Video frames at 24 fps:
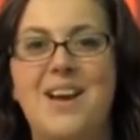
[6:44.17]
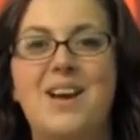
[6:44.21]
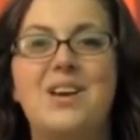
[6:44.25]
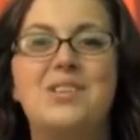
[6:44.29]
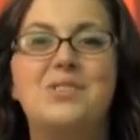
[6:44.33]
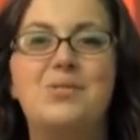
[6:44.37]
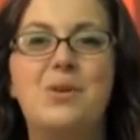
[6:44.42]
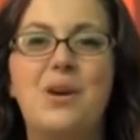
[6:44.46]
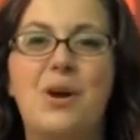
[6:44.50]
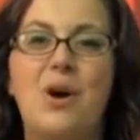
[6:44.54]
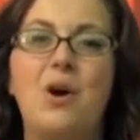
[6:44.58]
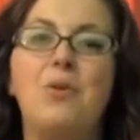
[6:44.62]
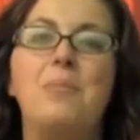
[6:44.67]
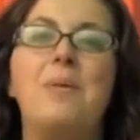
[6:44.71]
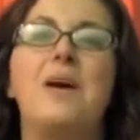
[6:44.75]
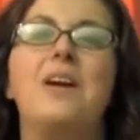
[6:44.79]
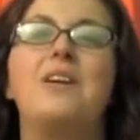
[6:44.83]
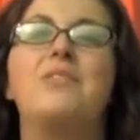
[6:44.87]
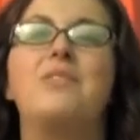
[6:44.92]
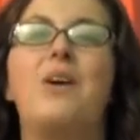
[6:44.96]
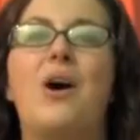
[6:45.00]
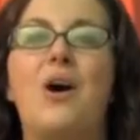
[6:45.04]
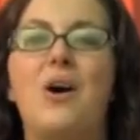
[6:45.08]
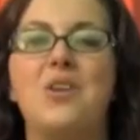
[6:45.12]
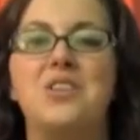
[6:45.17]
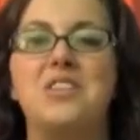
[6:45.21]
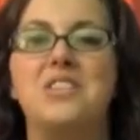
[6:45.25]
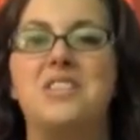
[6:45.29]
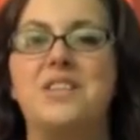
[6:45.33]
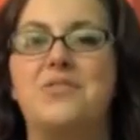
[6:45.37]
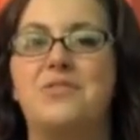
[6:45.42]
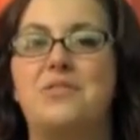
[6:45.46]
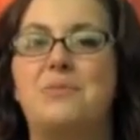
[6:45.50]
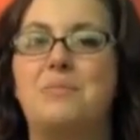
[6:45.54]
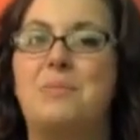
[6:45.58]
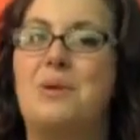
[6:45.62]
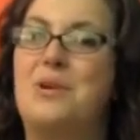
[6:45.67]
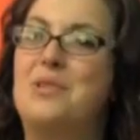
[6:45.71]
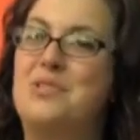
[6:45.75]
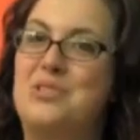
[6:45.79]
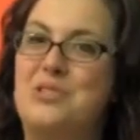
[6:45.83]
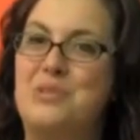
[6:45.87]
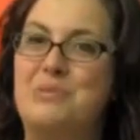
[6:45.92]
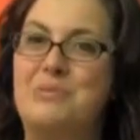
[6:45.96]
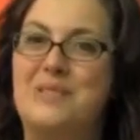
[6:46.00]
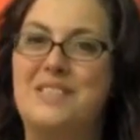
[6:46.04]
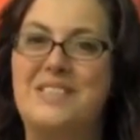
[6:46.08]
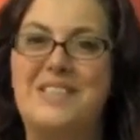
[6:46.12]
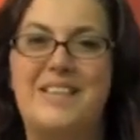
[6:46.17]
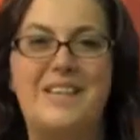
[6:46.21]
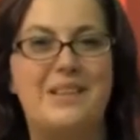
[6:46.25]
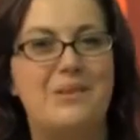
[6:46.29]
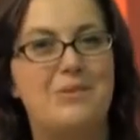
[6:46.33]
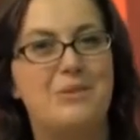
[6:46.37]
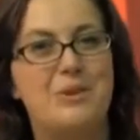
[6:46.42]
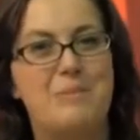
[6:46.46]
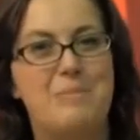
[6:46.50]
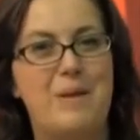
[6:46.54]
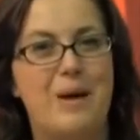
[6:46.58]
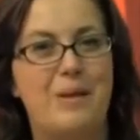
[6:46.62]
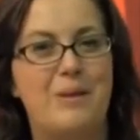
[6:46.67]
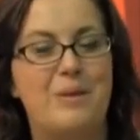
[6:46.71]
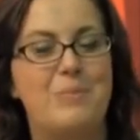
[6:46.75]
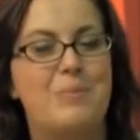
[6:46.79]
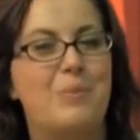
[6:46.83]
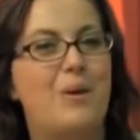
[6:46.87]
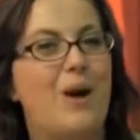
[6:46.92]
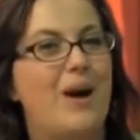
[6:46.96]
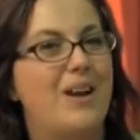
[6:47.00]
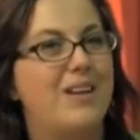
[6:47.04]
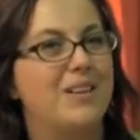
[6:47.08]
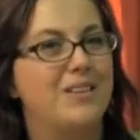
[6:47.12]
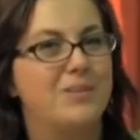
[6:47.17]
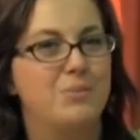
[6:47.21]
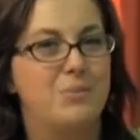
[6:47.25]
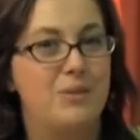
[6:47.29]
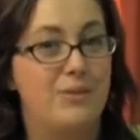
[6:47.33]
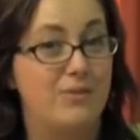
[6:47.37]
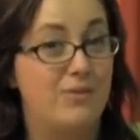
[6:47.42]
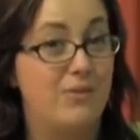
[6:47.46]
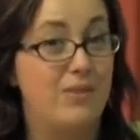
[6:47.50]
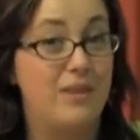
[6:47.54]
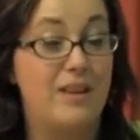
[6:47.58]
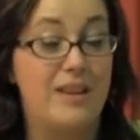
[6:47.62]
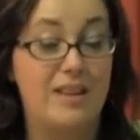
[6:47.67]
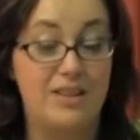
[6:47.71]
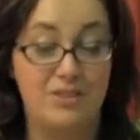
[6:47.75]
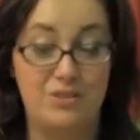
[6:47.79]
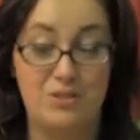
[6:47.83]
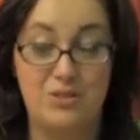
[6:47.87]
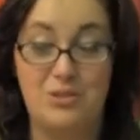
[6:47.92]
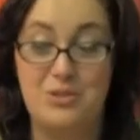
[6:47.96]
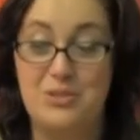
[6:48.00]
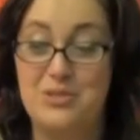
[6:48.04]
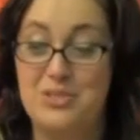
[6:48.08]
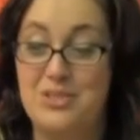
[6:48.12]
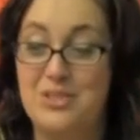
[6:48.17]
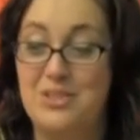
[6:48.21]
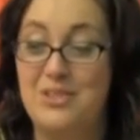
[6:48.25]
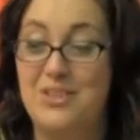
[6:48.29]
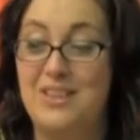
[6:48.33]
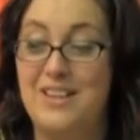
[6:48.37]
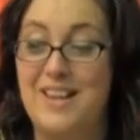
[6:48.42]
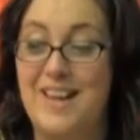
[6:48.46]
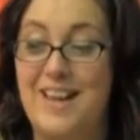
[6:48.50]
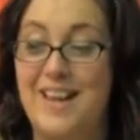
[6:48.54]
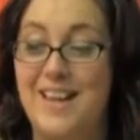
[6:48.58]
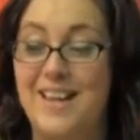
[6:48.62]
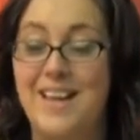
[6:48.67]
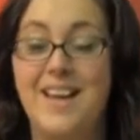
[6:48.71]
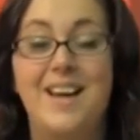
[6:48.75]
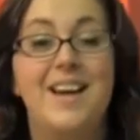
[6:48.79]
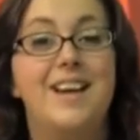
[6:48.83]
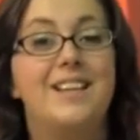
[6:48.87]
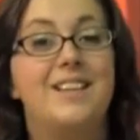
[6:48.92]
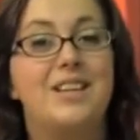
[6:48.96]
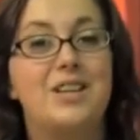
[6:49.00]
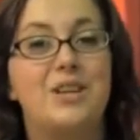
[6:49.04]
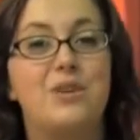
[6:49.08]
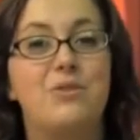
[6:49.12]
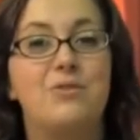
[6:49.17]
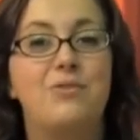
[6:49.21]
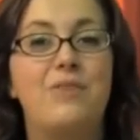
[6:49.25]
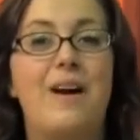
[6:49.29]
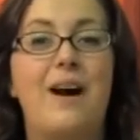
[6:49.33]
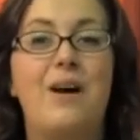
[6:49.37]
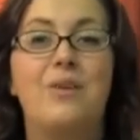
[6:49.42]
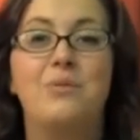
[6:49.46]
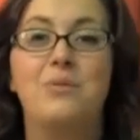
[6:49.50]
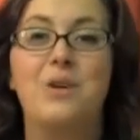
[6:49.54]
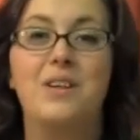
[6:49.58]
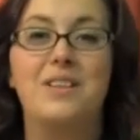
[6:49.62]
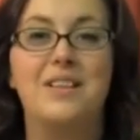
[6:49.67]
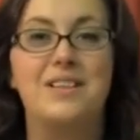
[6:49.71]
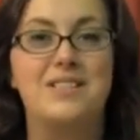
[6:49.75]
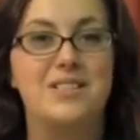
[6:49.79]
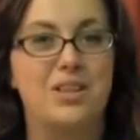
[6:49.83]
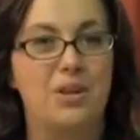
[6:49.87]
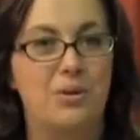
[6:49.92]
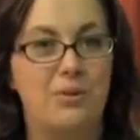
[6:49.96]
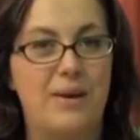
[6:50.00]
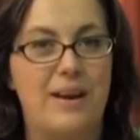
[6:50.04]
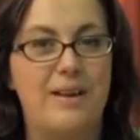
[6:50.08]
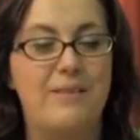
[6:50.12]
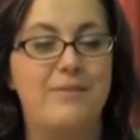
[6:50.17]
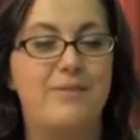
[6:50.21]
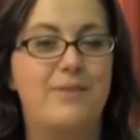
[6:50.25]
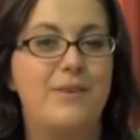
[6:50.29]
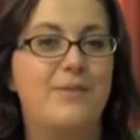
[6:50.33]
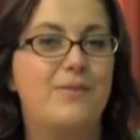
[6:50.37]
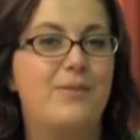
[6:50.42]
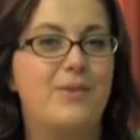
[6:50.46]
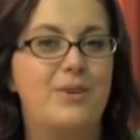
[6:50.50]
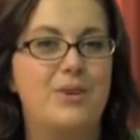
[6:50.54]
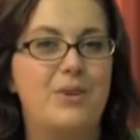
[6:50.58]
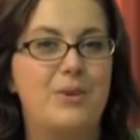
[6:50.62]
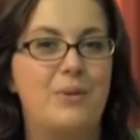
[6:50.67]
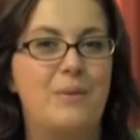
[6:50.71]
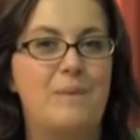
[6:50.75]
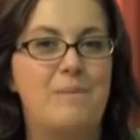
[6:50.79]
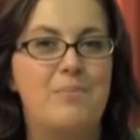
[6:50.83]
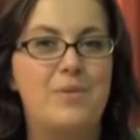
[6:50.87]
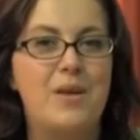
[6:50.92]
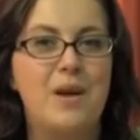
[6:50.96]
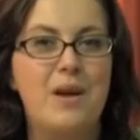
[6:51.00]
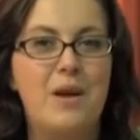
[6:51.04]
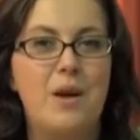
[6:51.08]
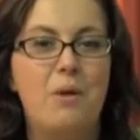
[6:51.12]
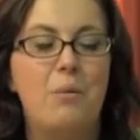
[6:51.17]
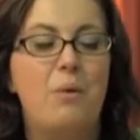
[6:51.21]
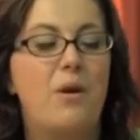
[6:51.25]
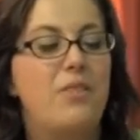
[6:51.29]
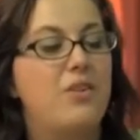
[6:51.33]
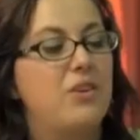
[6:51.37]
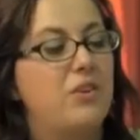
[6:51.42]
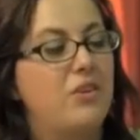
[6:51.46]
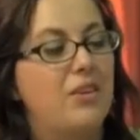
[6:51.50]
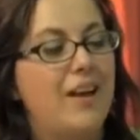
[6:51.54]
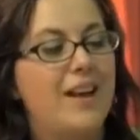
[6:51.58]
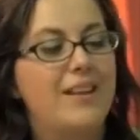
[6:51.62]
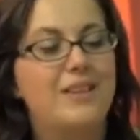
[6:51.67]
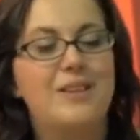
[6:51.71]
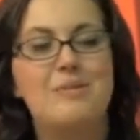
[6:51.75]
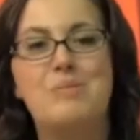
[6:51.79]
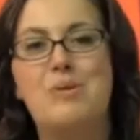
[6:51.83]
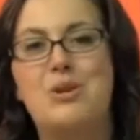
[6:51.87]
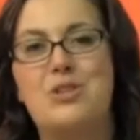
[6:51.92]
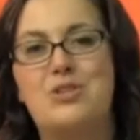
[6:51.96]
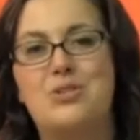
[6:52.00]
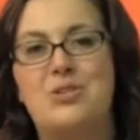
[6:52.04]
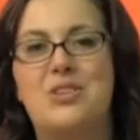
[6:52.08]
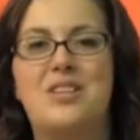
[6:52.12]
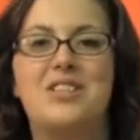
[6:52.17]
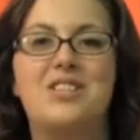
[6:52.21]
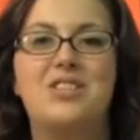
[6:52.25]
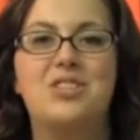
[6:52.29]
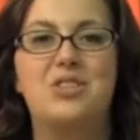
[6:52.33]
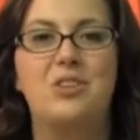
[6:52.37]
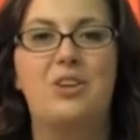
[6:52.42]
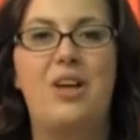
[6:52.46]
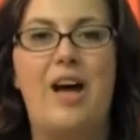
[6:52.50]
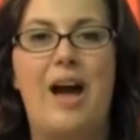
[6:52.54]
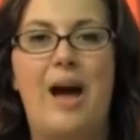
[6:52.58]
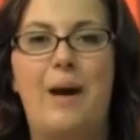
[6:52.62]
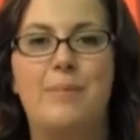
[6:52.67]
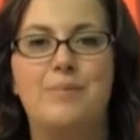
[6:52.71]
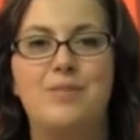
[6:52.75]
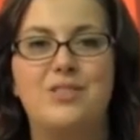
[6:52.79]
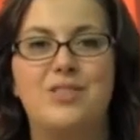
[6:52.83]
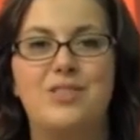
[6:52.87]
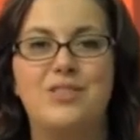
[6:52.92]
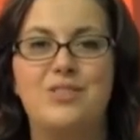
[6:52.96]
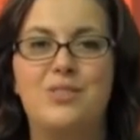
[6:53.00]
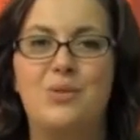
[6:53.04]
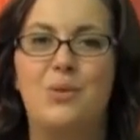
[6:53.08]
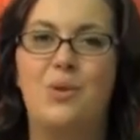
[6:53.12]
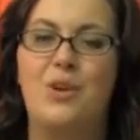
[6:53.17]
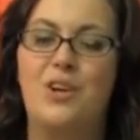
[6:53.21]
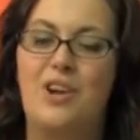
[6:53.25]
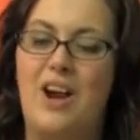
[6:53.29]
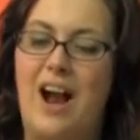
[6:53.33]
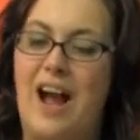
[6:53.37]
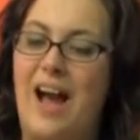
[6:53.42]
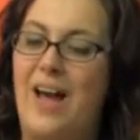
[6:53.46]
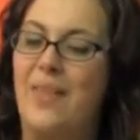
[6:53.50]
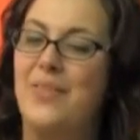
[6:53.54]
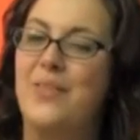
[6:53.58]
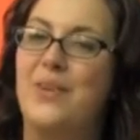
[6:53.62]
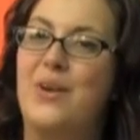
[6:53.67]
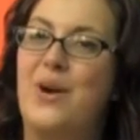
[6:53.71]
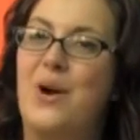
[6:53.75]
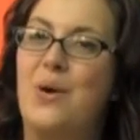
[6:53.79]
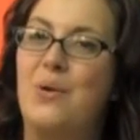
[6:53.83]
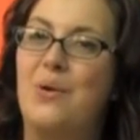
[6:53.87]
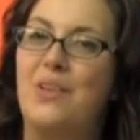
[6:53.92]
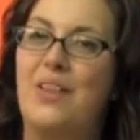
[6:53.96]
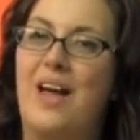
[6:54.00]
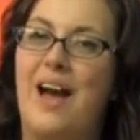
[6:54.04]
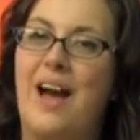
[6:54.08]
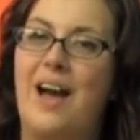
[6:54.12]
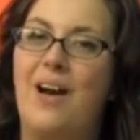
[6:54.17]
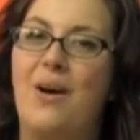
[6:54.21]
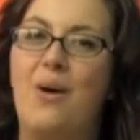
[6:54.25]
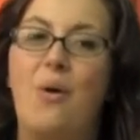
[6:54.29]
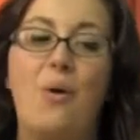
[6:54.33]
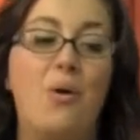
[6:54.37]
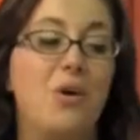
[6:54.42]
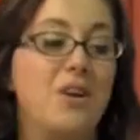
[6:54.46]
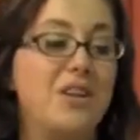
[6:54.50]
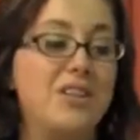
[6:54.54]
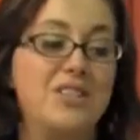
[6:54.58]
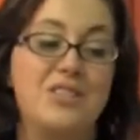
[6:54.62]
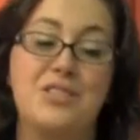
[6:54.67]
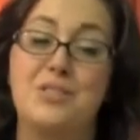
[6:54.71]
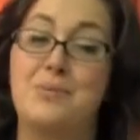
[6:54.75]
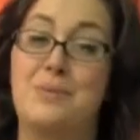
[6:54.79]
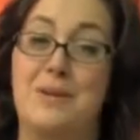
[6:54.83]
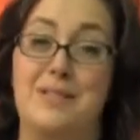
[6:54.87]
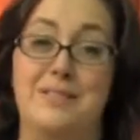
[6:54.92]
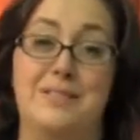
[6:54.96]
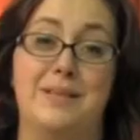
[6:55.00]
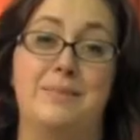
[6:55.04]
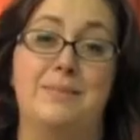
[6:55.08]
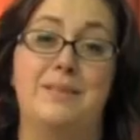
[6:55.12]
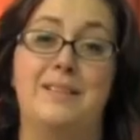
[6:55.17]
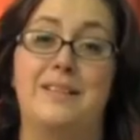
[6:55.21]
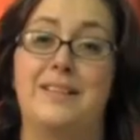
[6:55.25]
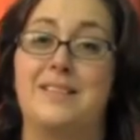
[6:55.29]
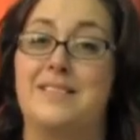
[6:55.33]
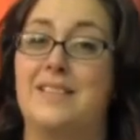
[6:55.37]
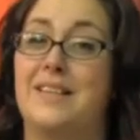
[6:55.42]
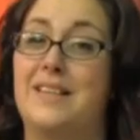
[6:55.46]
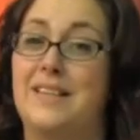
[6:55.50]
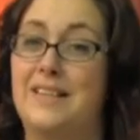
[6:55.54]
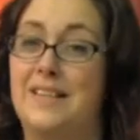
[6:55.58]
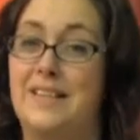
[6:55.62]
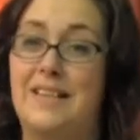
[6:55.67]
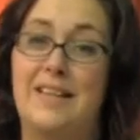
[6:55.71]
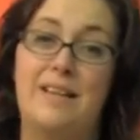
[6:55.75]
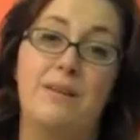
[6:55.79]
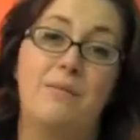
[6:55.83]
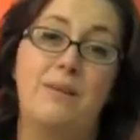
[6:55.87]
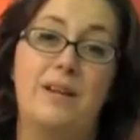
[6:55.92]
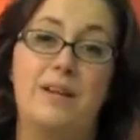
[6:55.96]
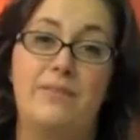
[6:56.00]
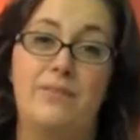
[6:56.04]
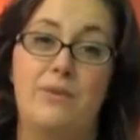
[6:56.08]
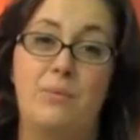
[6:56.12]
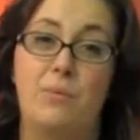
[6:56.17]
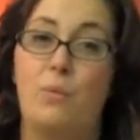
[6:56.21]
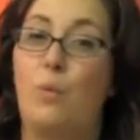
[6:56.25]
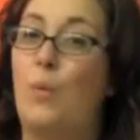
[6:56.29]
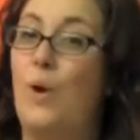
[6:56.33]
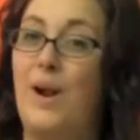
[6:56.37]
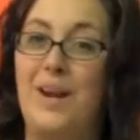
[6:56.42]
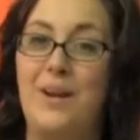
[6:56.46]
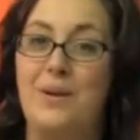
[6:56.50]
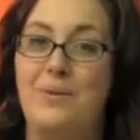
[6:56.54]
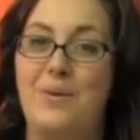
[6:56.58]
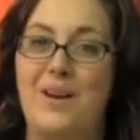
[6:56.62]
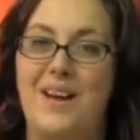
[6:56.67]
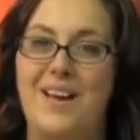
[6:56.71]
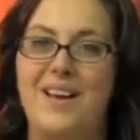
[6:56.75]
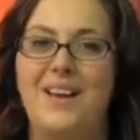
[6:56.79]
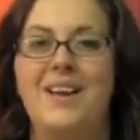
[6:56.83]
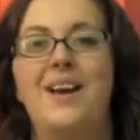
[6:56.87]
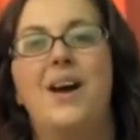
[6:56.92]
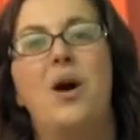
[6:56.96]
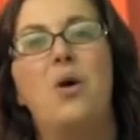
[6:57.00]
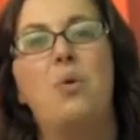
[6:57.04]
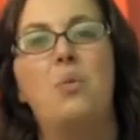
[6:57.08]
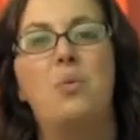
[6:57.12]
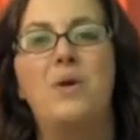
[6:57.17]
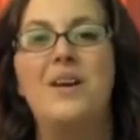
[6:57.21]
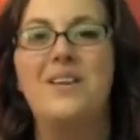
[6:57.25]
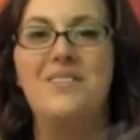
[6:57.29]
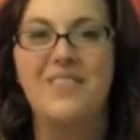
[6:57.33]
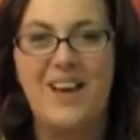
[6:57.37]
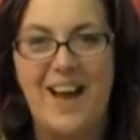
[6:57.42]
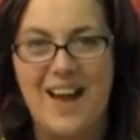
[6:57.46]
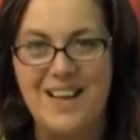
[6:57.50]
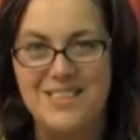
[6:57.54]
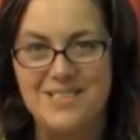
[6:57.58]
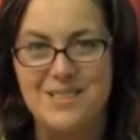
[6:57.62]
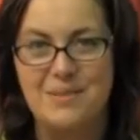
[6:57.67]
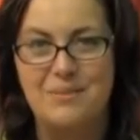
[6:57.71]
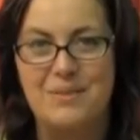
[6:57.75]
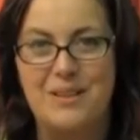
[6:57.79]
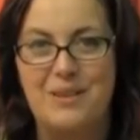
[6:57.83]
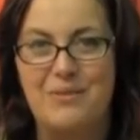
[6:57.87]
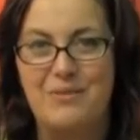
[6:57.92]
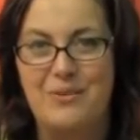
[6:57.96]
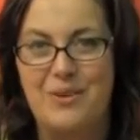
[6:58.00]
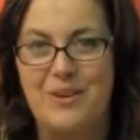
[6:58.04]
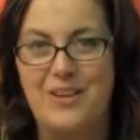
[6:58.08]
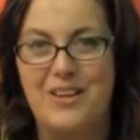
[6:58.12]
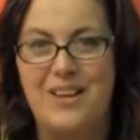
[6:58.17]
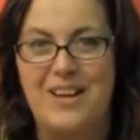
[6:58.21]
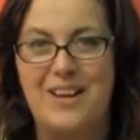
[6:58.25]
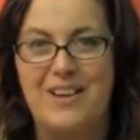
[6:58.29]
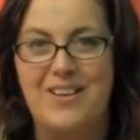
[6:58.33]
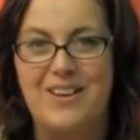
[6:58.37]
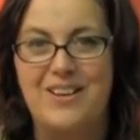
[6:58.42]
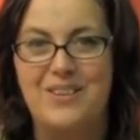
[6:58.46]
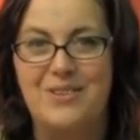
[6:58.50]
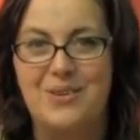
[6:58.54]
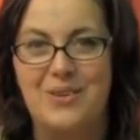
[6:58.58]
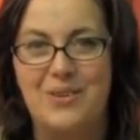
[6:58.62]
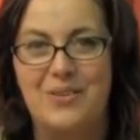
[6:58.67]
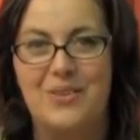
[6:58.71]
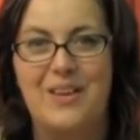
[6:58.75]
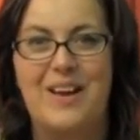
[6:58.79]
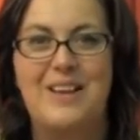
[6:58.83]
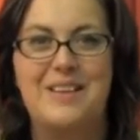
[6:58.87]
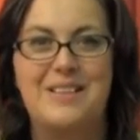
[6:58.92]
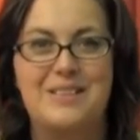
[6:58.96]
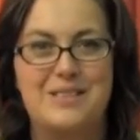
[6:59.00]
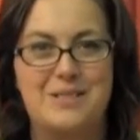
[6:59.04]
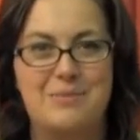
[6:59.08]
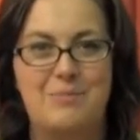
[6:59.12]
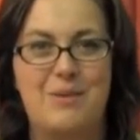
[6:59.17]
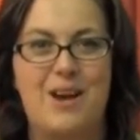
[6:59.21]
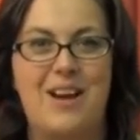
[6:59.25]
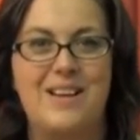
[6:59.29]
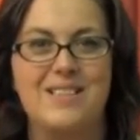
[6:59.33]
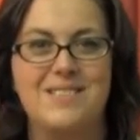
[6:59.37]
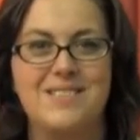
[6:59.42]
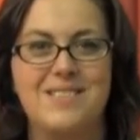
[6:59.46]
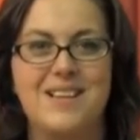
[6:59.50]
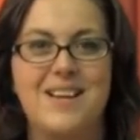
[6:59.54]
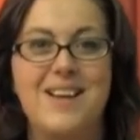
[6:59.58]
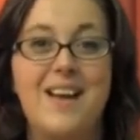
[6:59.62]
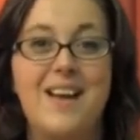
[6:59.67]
So I hope out of all the different personal mosquito repellent products we've introduced to you today, that you found one that's a great fit for you. Whether you like the more traditional options, or you're on the go a lot, or you just want something that's going to get rid of them right away, we've got something for you here at Northline Express.